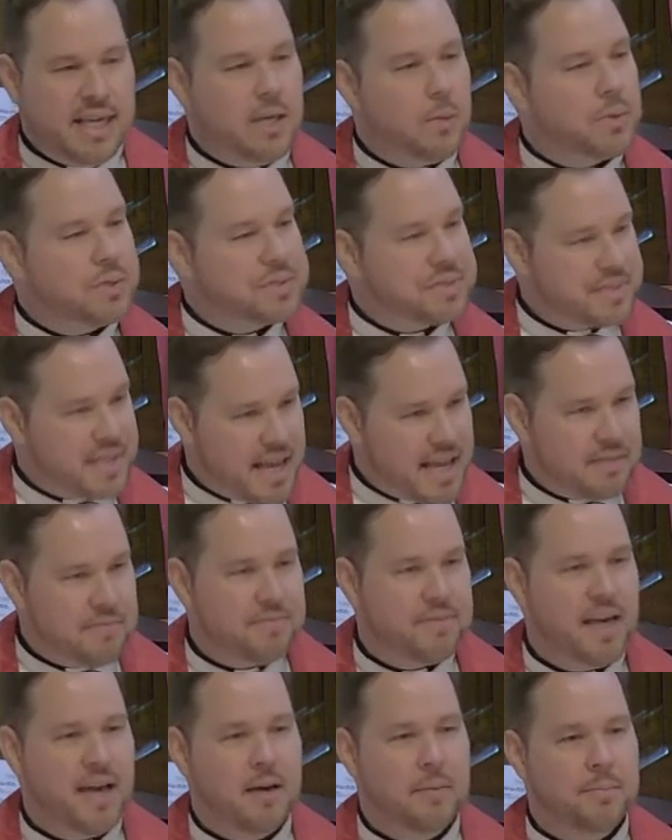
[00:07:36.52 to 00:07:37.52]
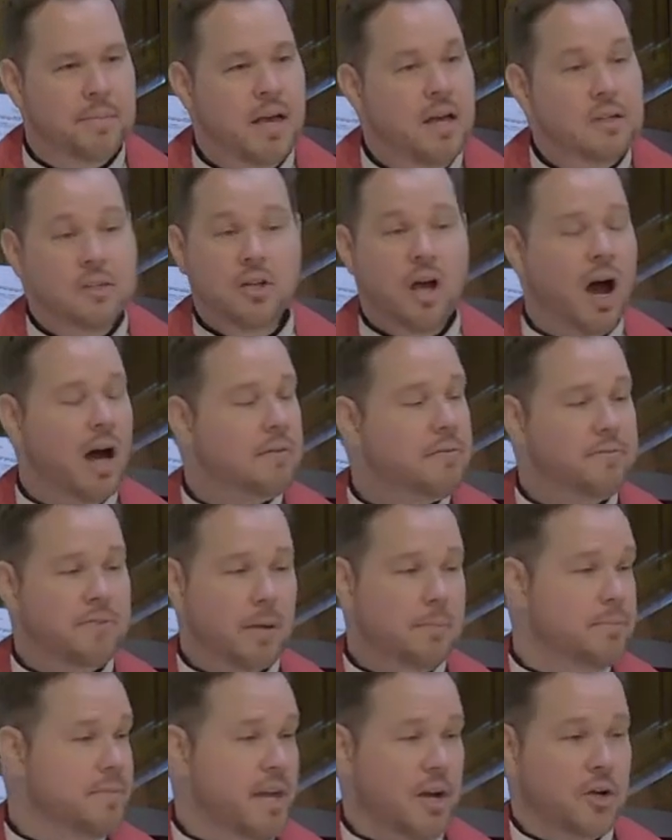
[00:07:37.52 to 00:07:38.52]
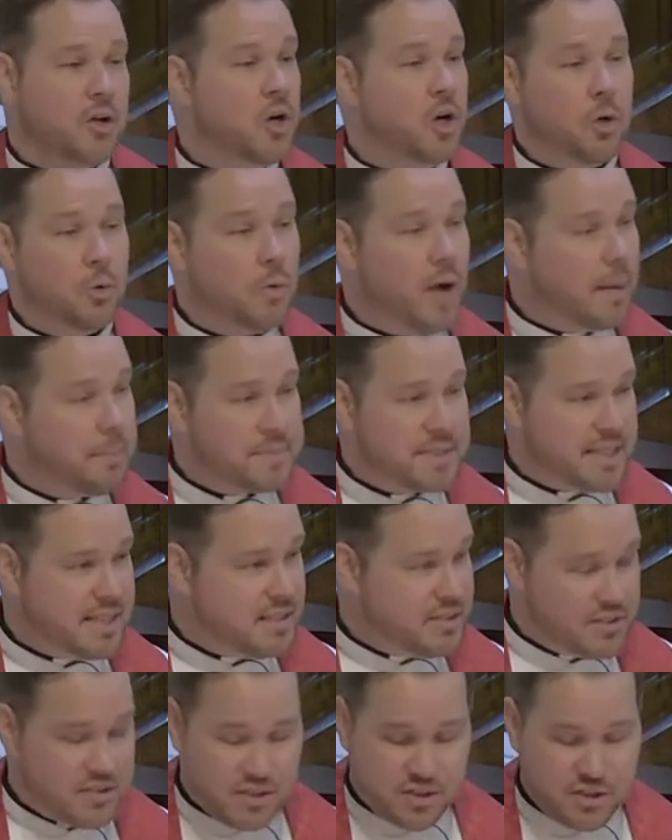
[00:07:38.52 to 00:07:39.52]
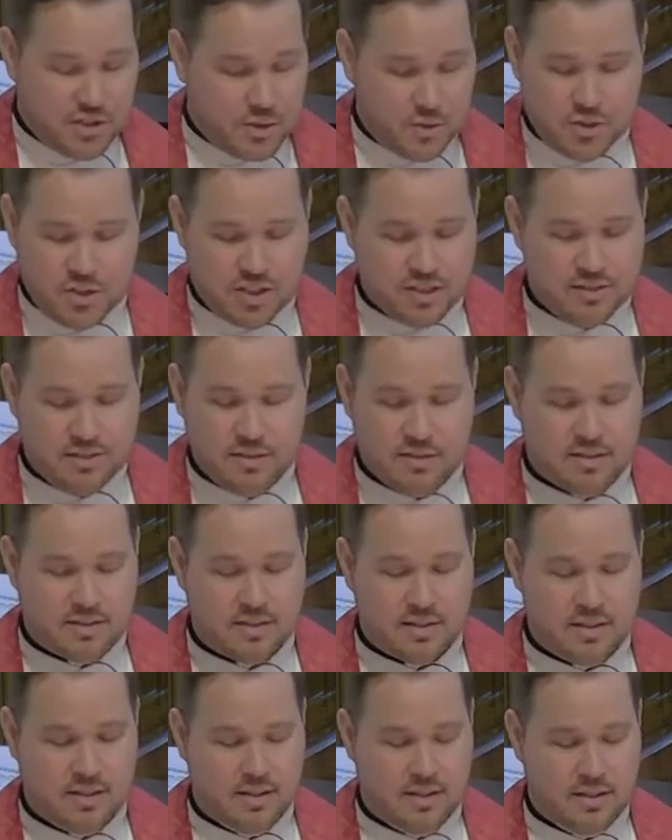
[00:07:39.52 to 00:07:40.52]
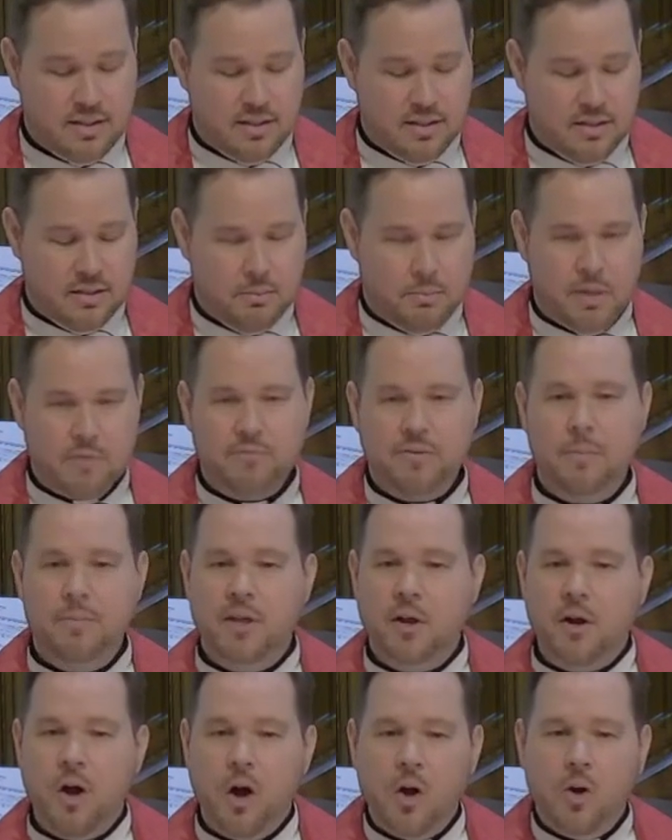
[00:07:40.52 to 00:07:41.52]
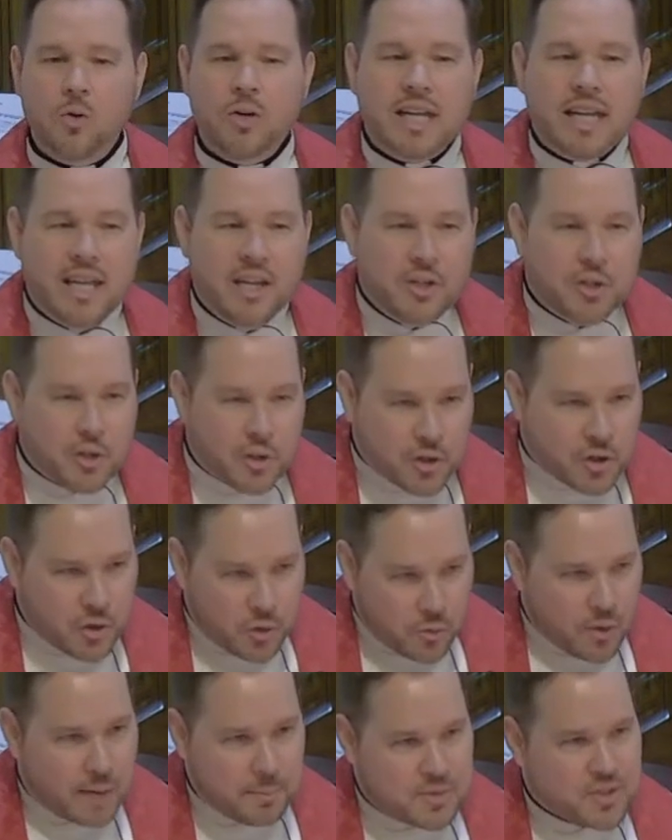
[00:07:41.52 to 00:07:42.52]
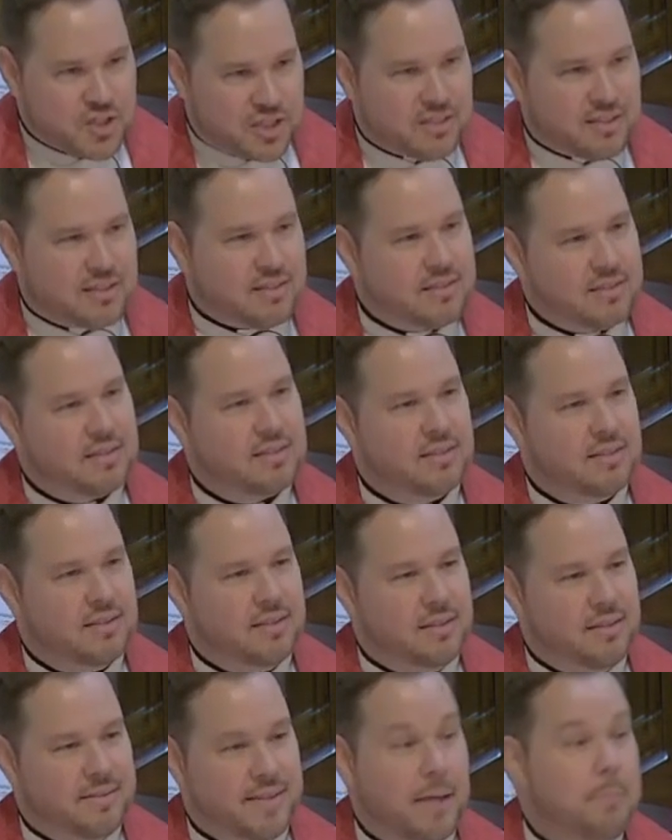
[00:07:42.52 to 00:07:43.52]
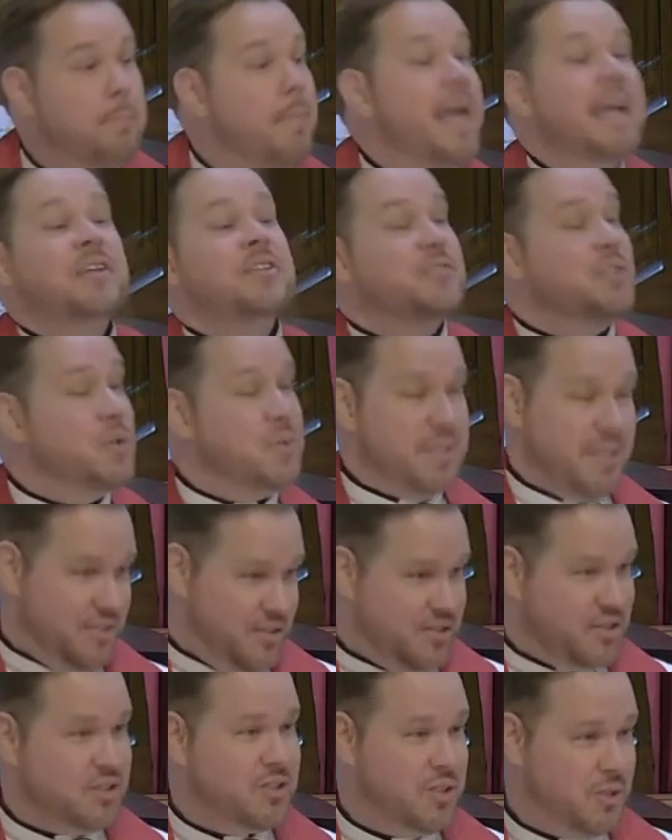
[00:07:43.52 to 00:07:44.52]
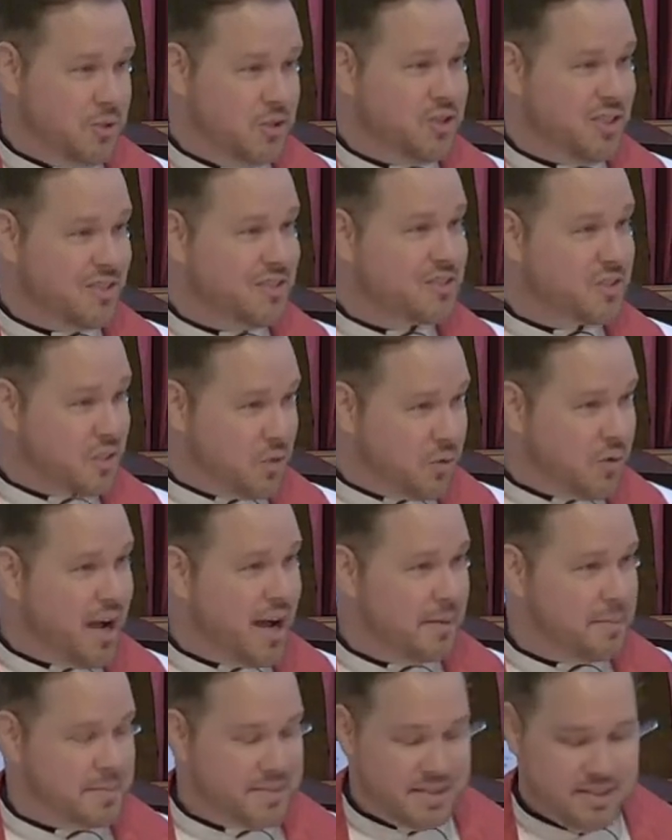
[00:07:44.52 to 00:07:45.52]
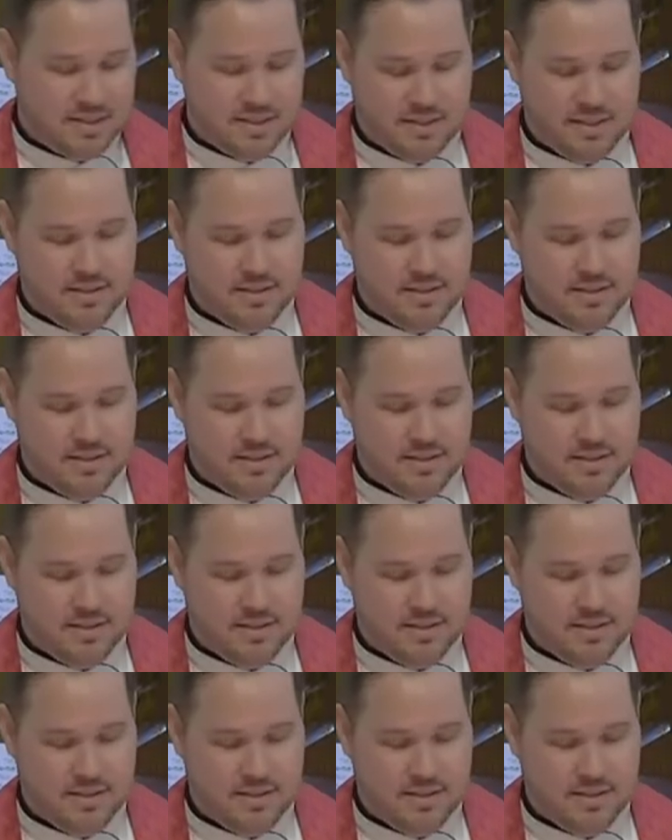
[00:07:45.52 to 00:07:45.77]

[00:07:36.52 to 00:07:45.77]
He will save them not from their corrupt institutions, but from their own inner corruption that makes those institutions corrupt.